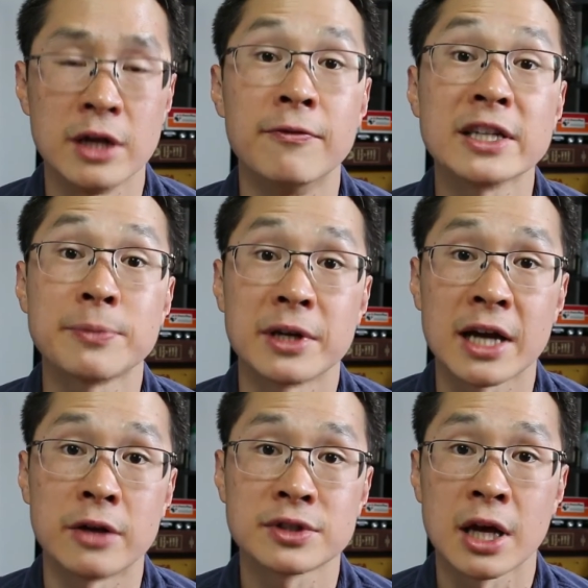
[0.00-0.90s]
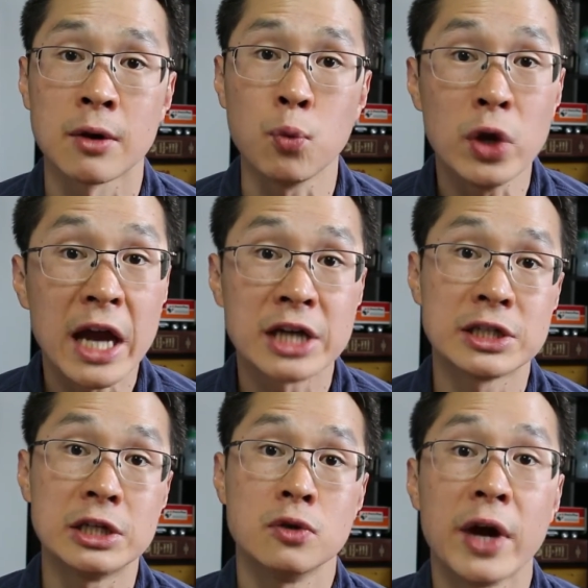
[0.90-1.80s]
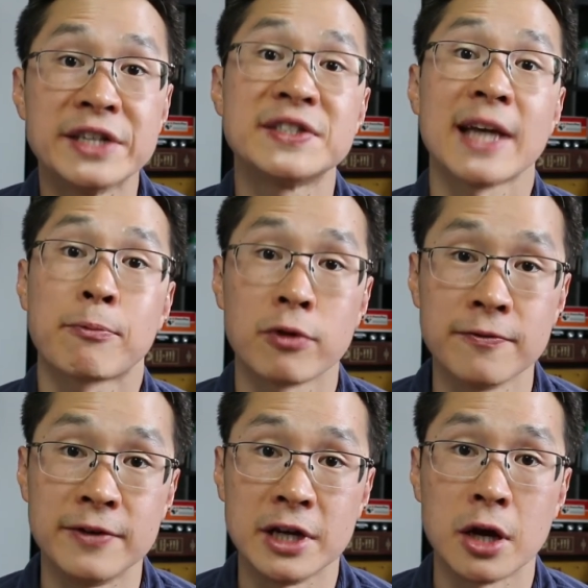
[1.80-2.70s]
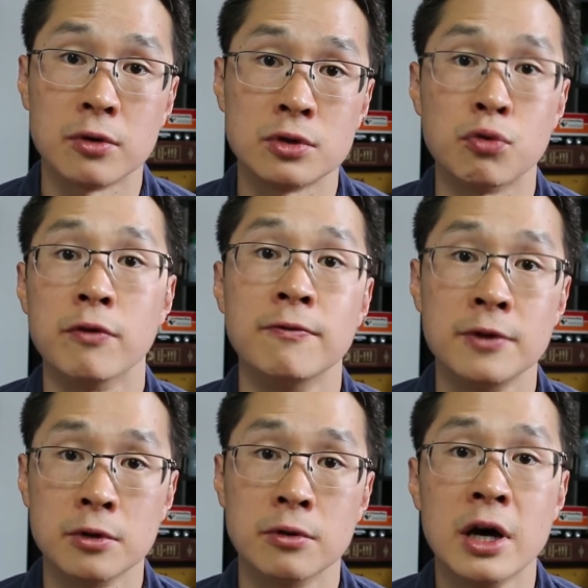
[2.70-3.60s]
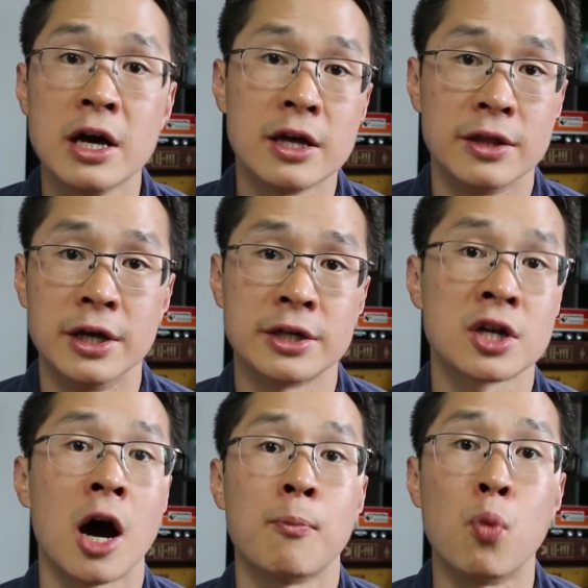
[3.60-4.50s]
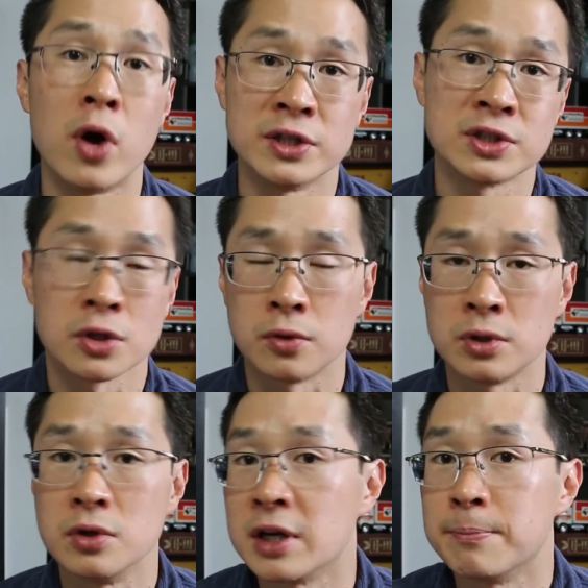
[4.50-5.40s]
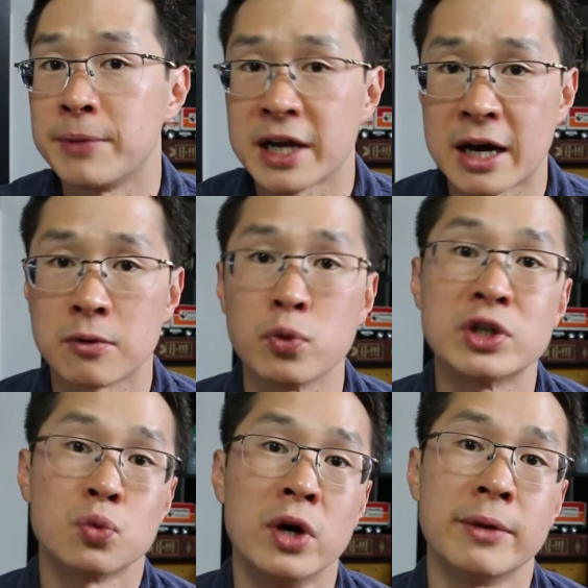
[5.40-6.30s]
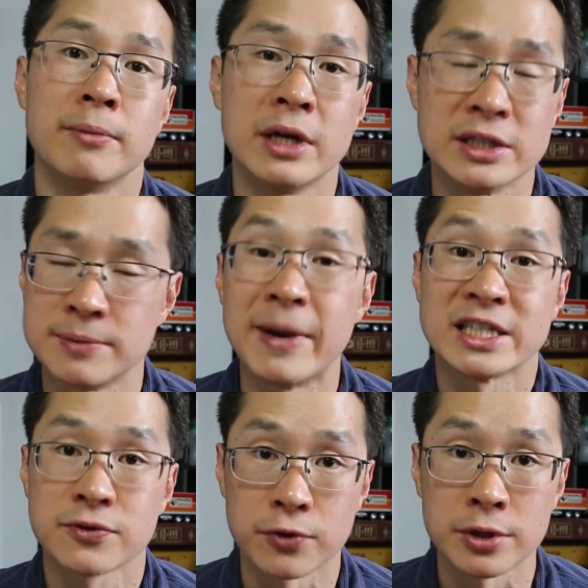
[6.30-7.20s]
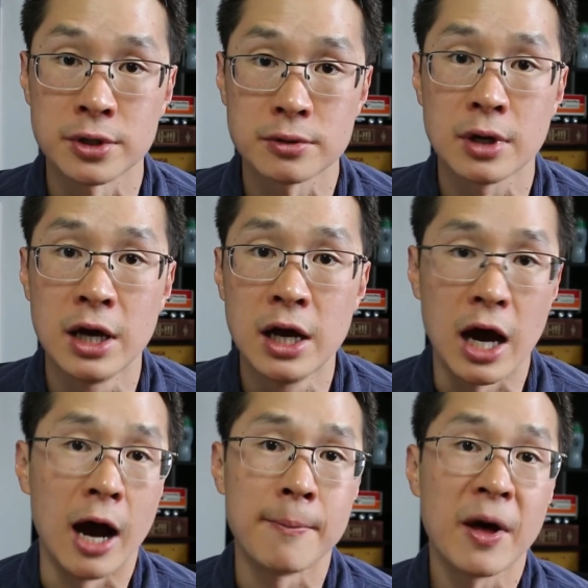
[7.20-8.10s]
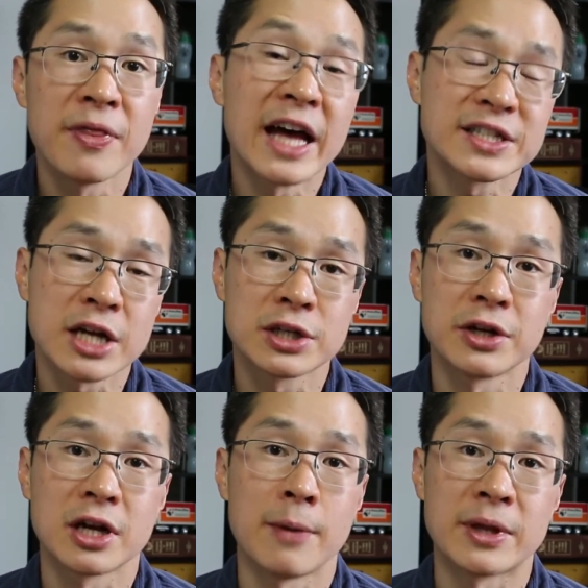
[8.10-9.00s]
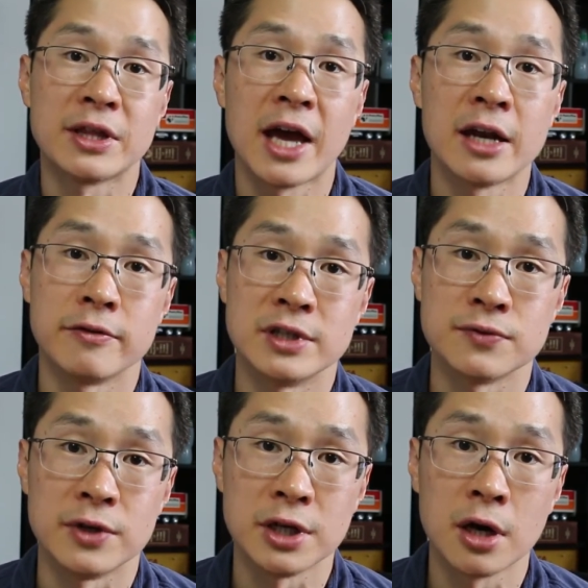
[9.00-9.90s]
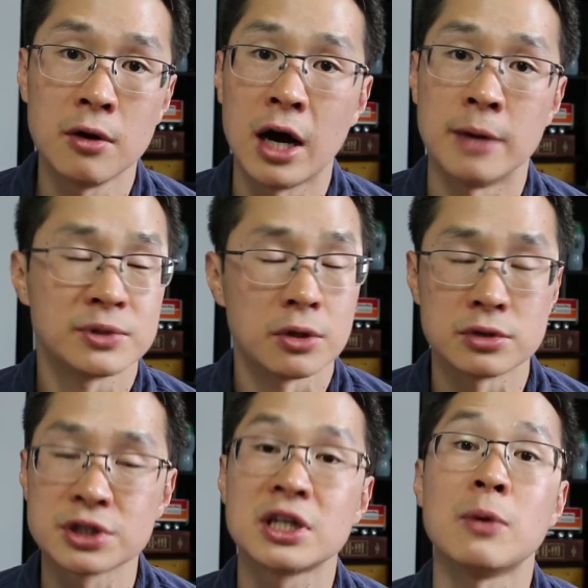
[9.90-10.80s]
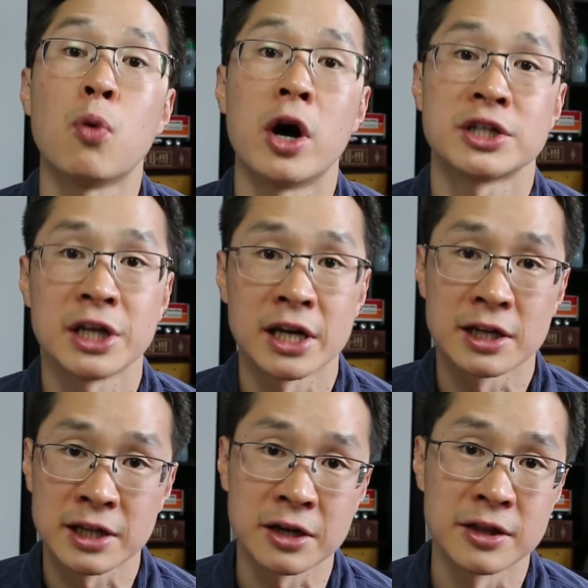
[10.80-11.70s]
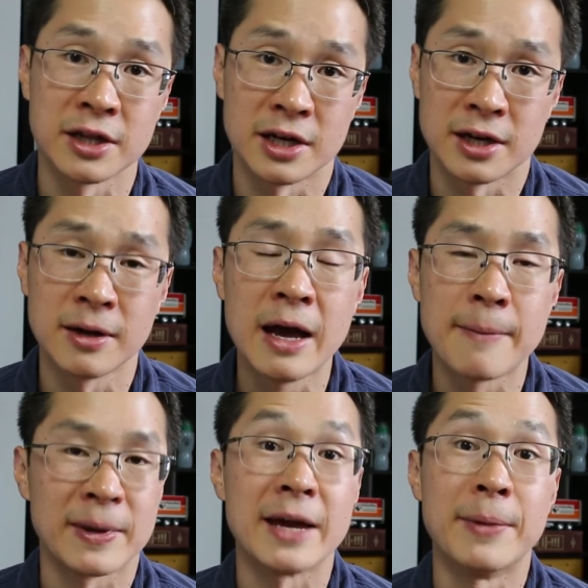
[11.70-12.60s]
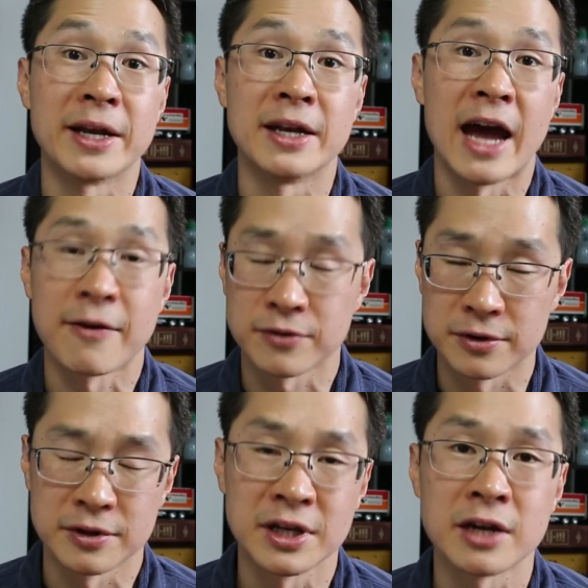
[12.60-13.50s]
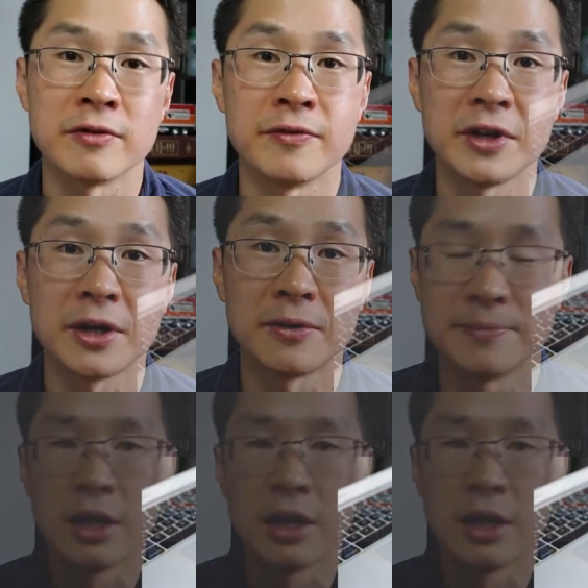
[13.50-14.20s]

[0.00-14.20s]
investment accounts that we actually do a separate video to review the top one so you can pick out which one is best for you. Um, that's actually going to come at the end of this video. Um, so just keep watching and click on the play button after the end of the video.